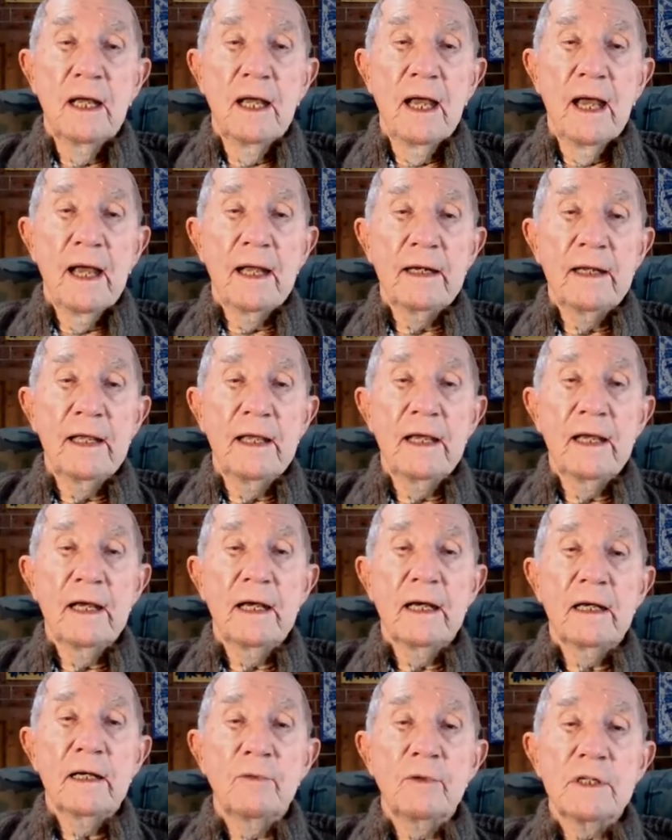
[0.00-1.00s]
And
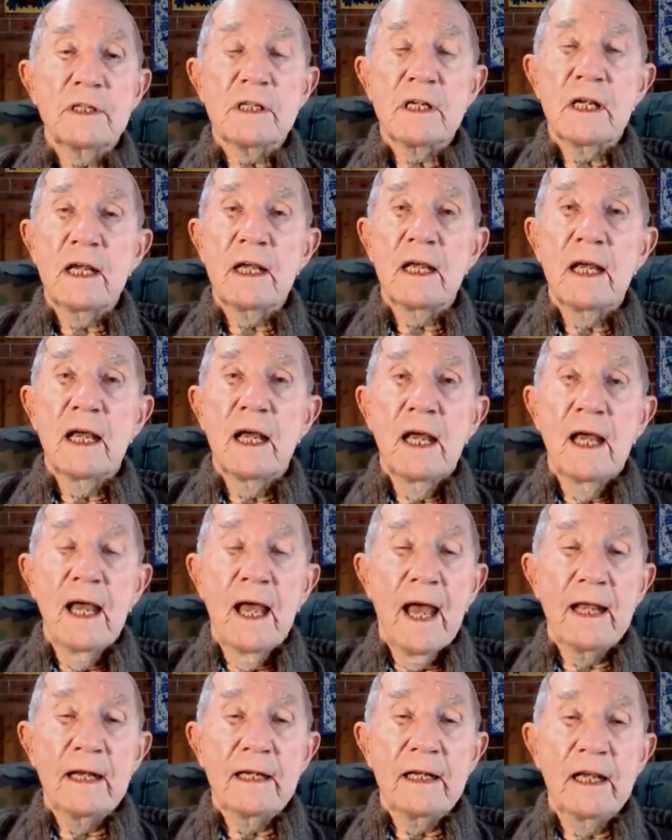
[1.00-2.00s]
here we see
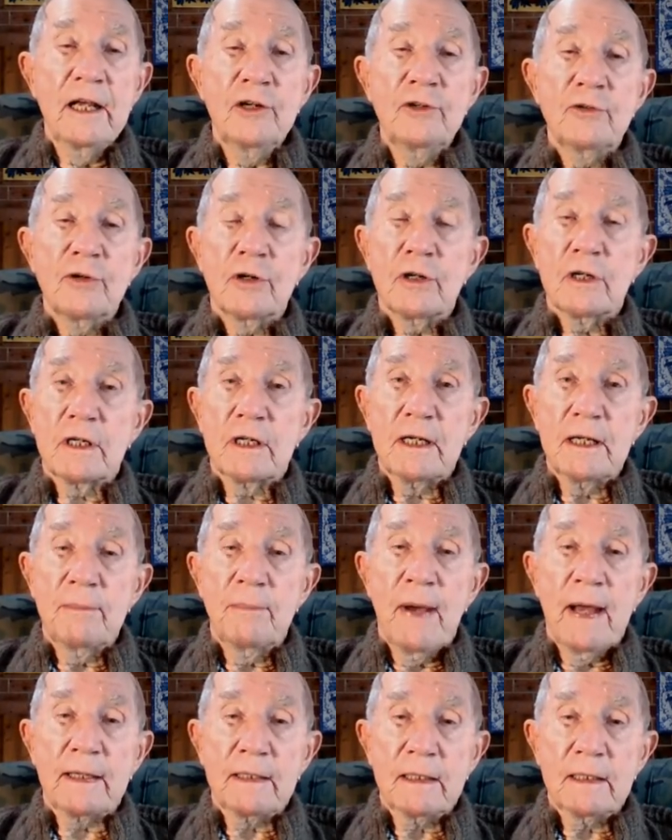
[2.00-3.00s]
an intricately
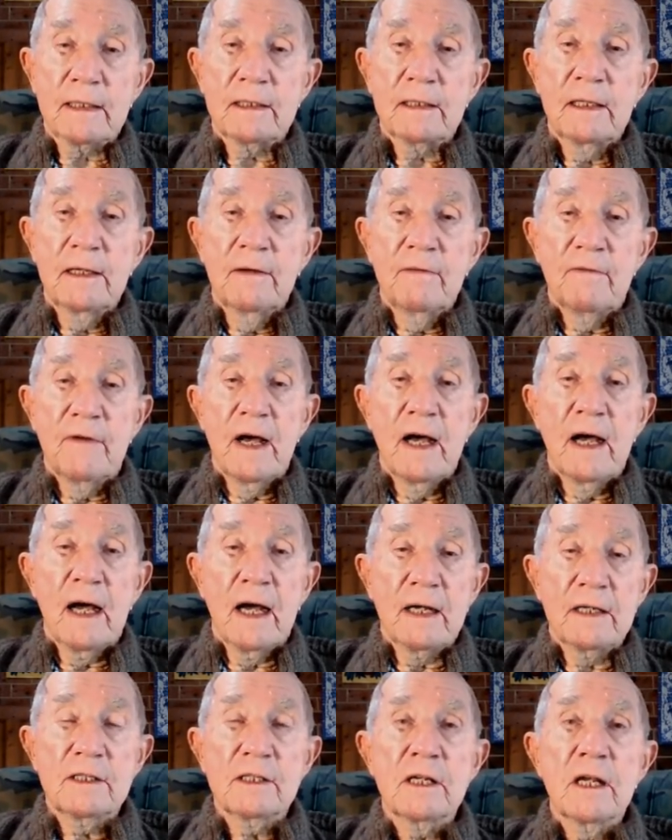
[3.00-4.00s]
patterned
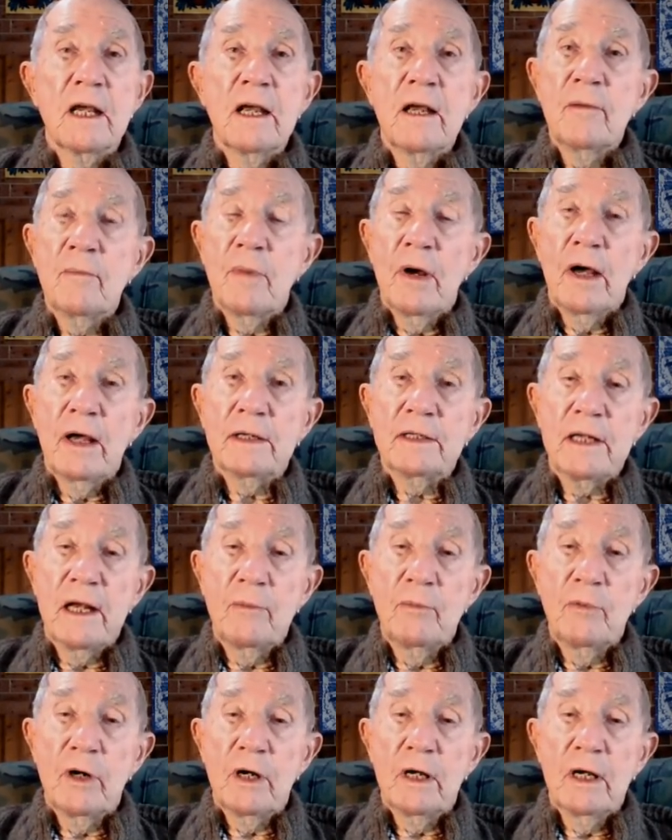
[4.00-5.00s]
vase by
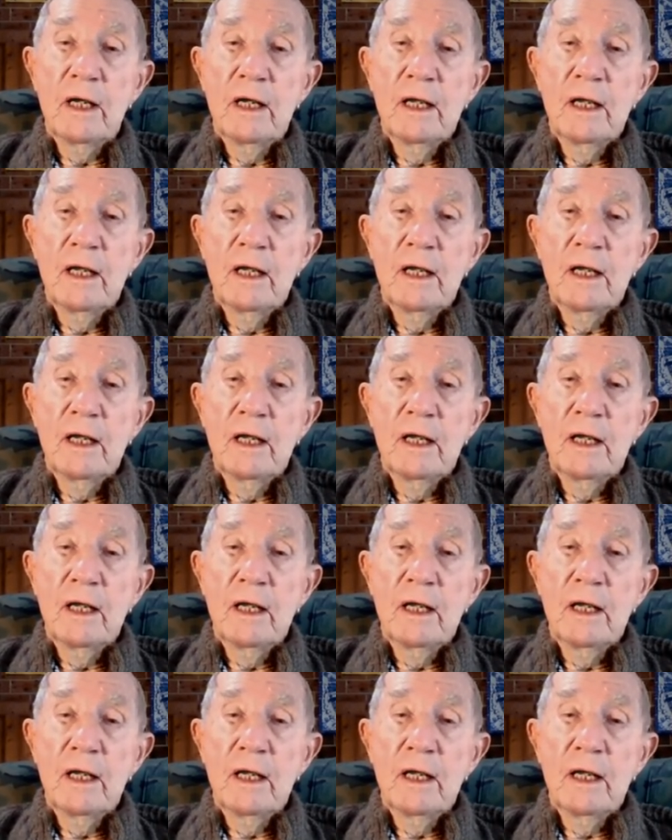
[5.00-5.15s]
Deborah